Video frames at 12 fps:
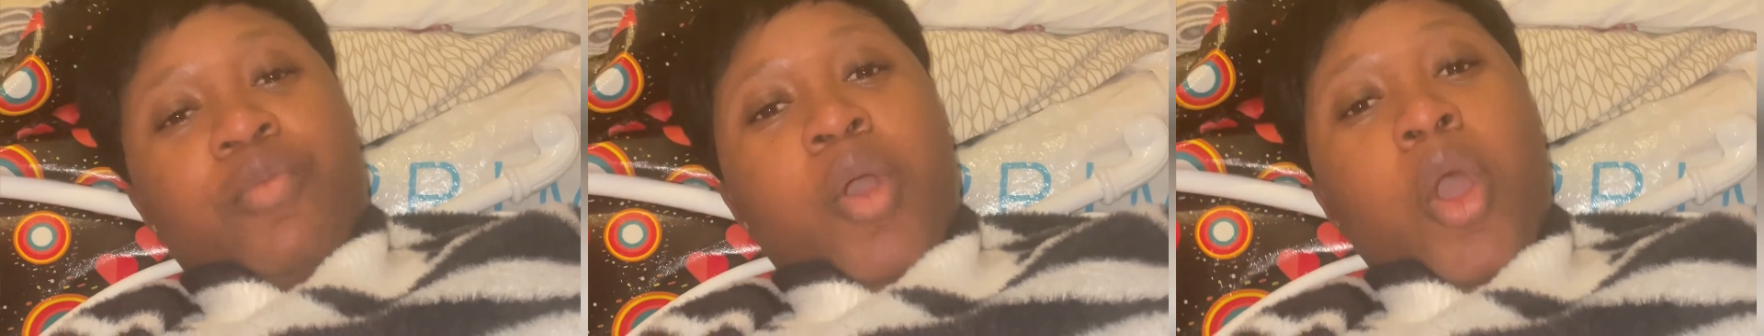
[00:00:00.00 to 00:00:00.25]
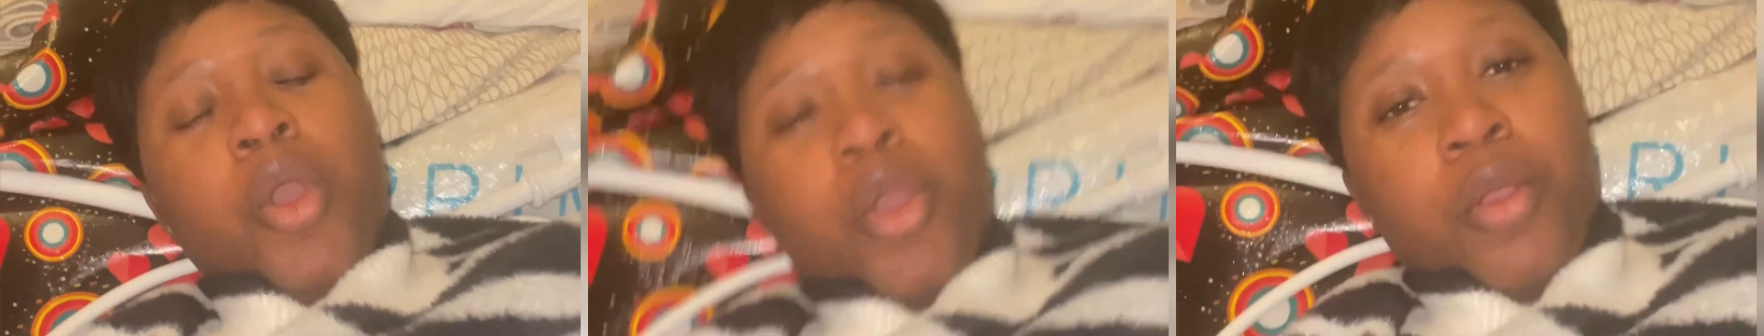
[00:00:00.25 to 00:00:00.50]

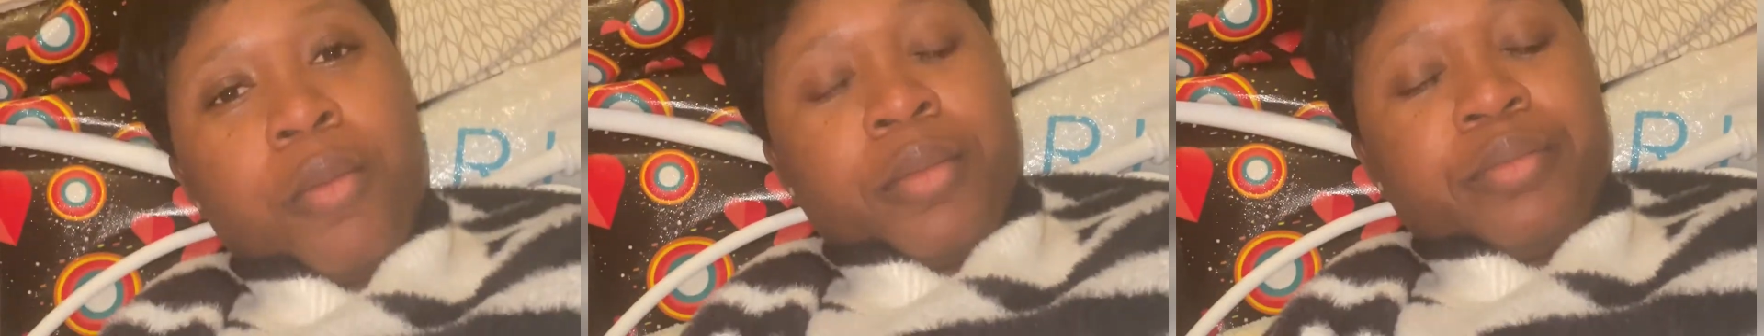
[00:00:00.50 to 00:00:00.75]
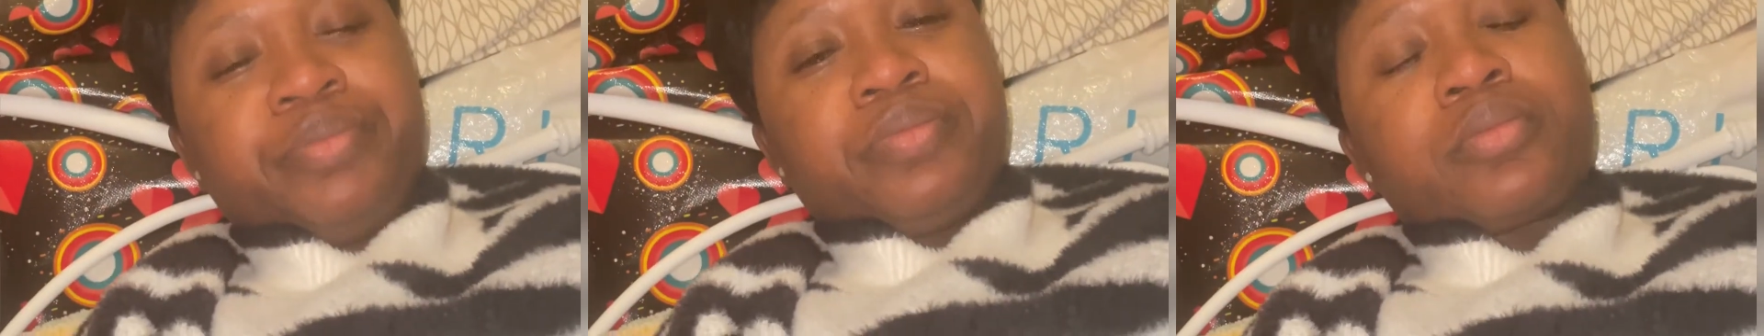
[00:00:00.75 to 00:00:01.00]
home
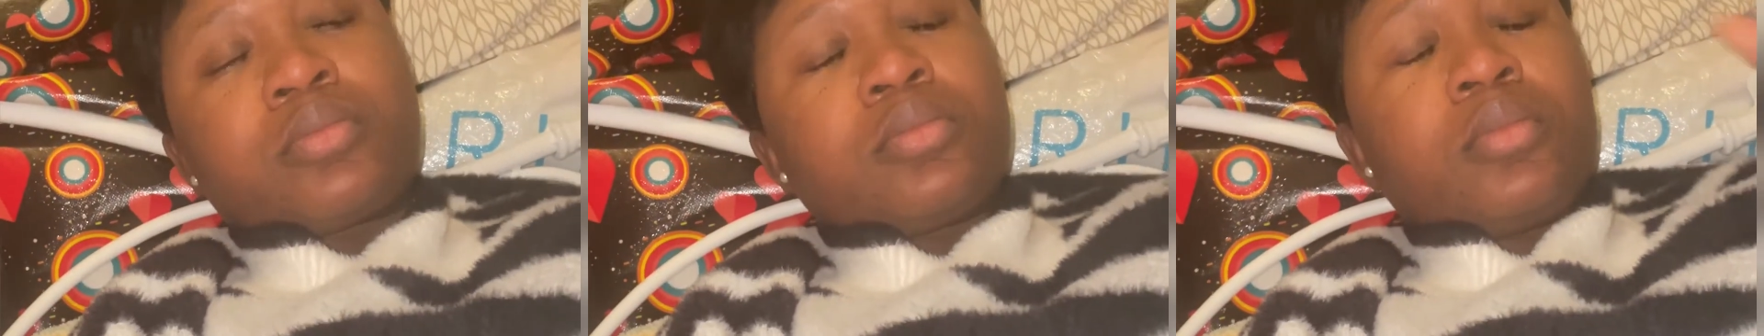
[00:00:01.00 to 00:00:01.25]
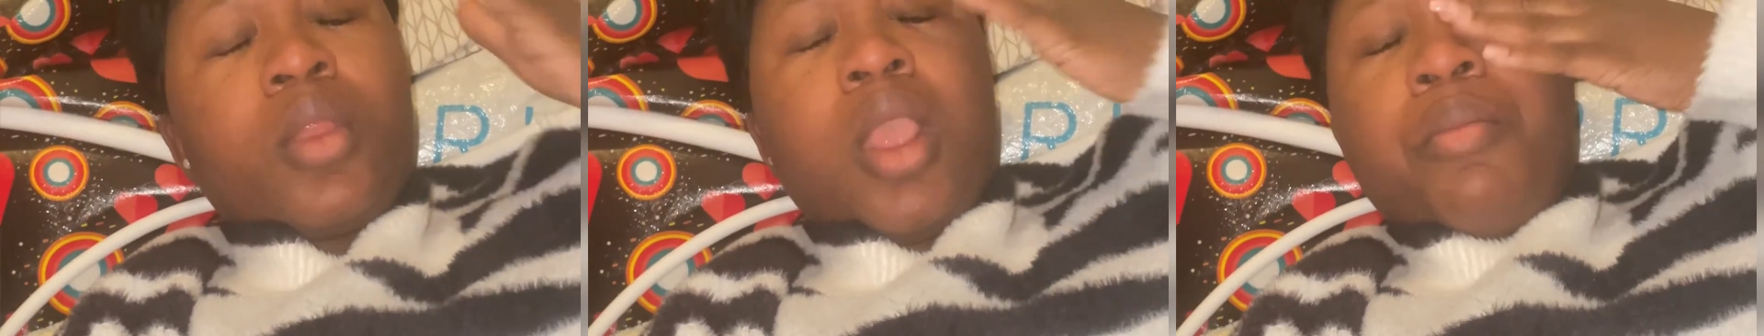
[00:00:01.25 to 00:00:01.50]

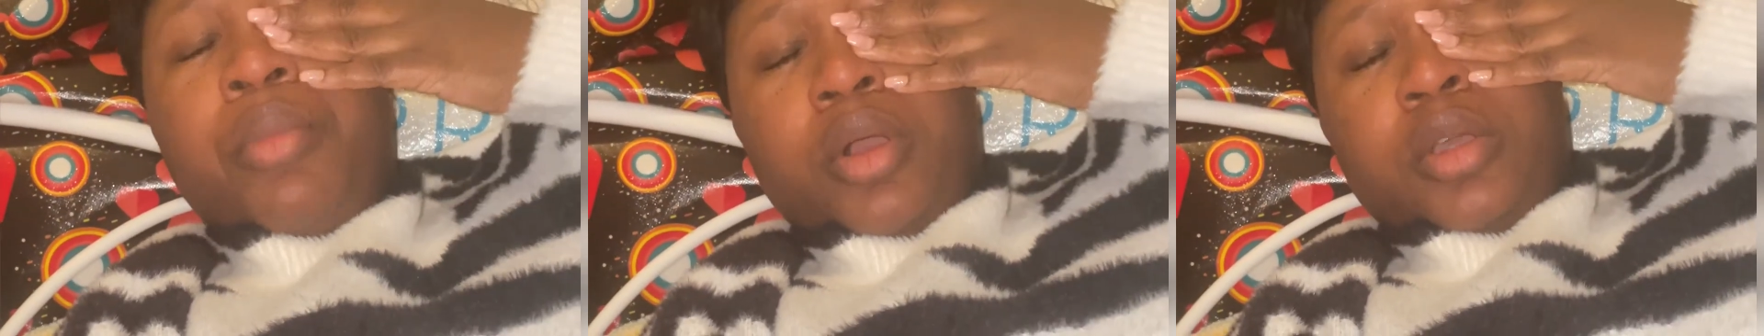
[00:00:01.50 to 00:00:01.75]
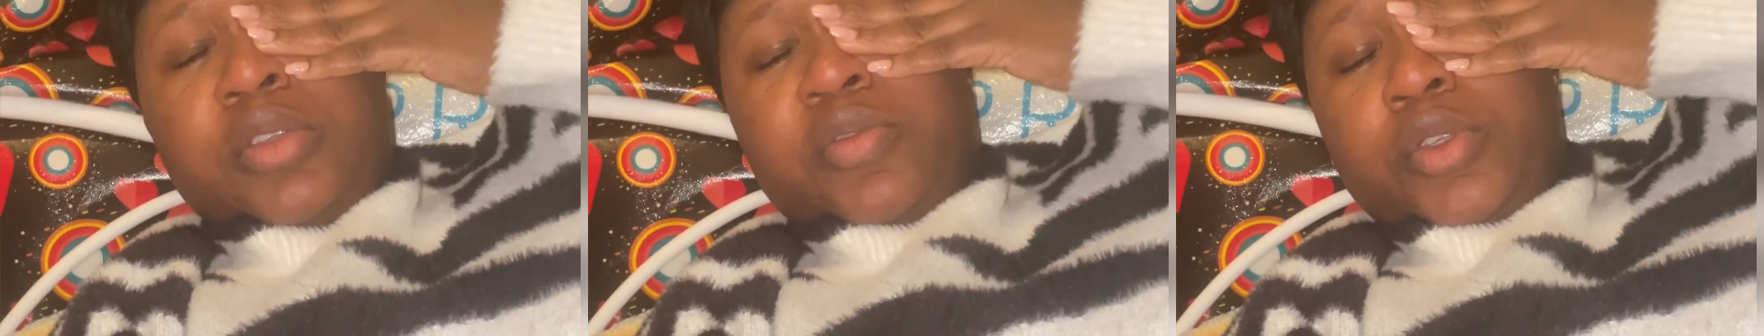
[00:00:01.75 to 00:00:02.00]

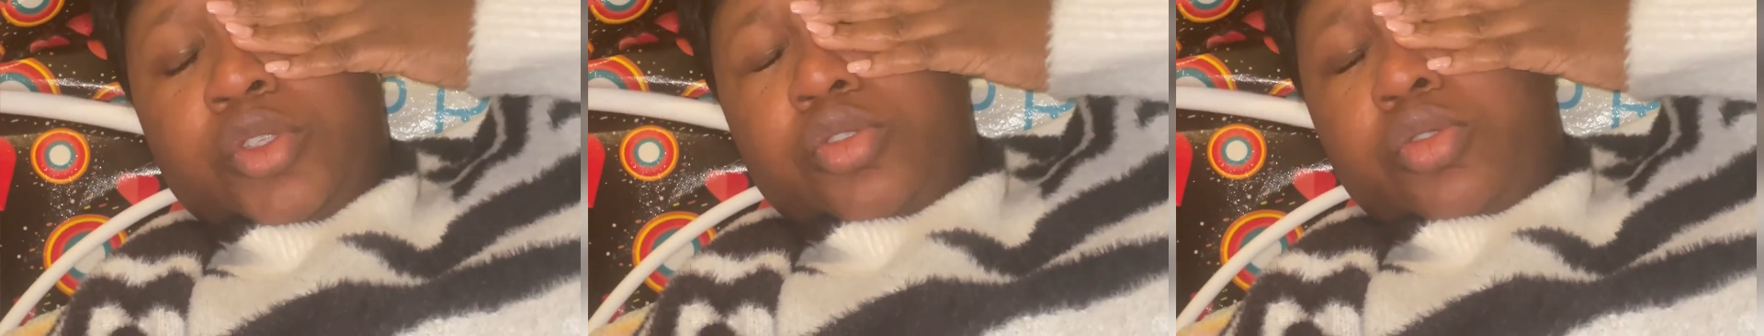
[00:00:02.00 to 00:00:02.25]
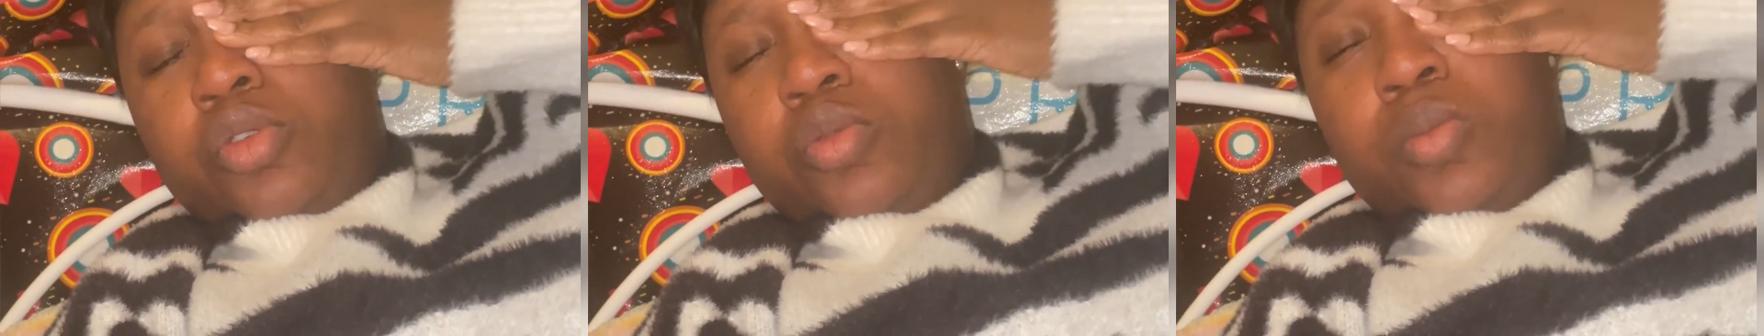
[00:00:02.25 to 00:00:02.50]
because of the
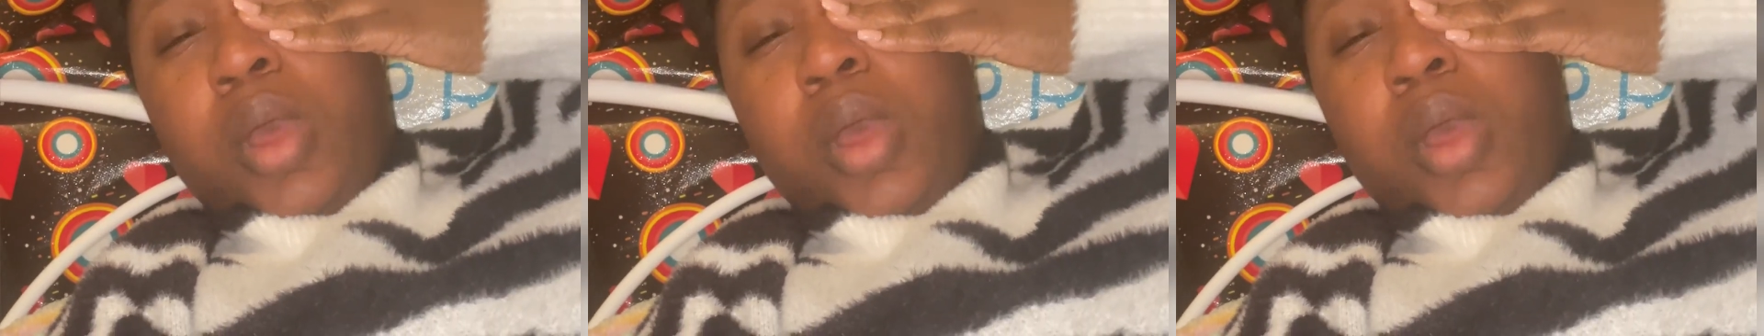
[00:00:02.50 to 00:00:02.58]
storm.